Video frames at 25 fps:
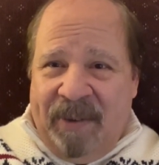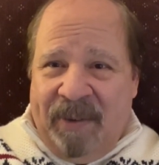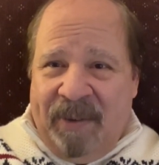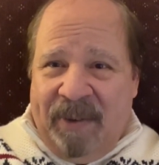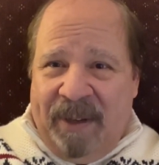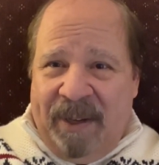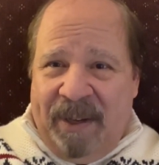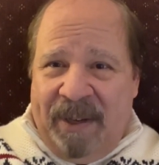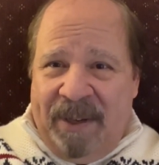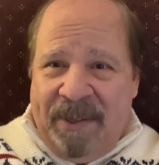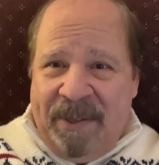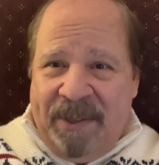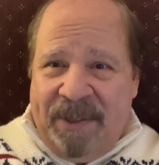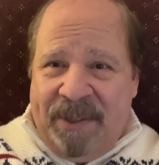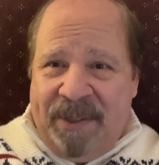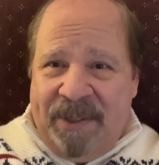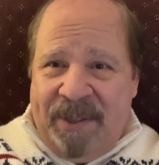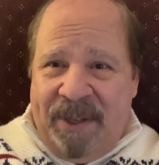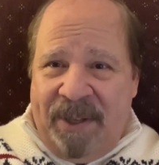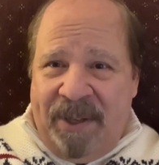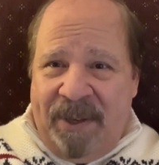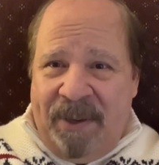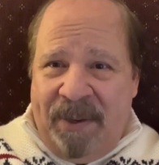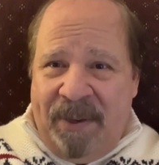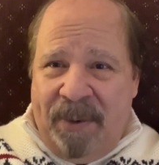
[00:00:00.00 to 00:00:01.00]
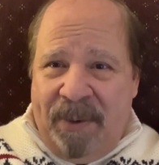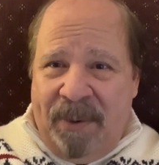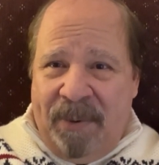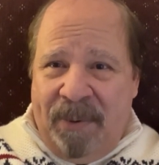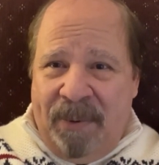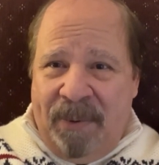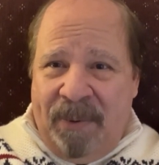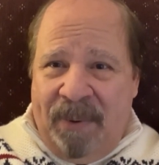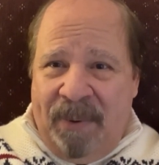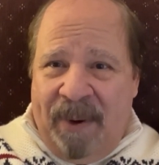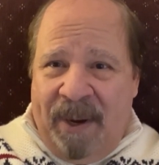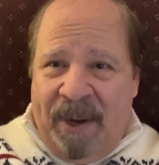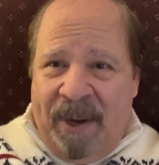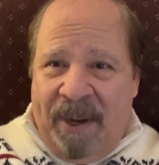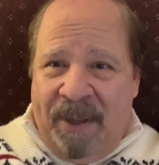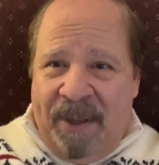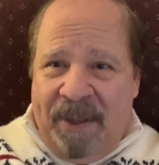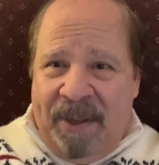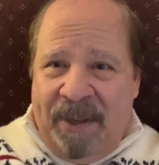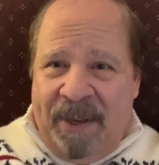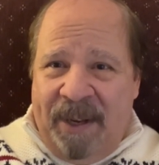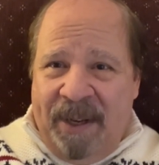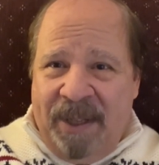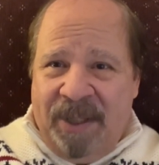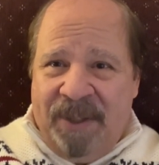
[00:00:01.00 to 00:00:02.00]
I'll see you on
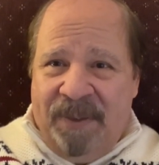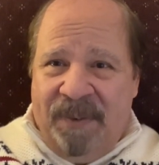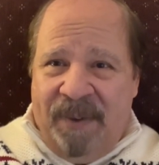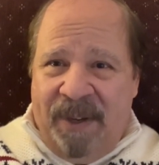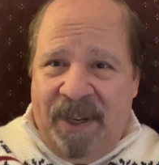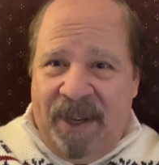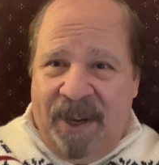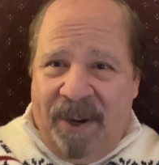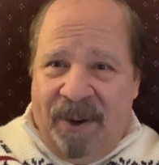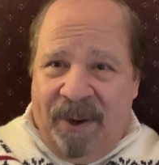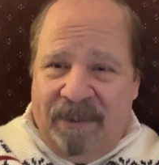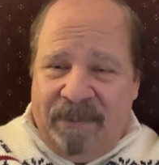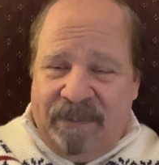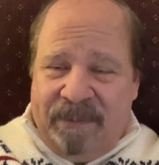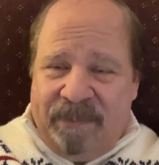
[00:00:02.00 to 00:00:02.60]
the next video.